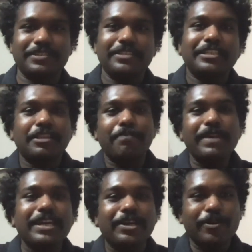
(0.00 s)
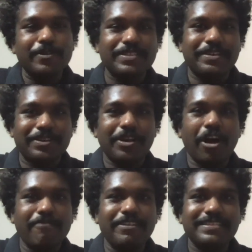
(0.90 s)
The big grocer
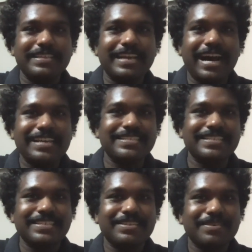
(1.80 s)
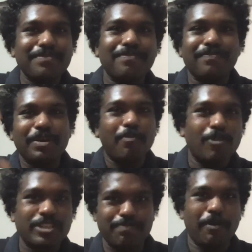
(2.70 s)
obviously has the most
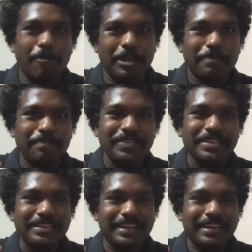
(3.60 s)
power, right?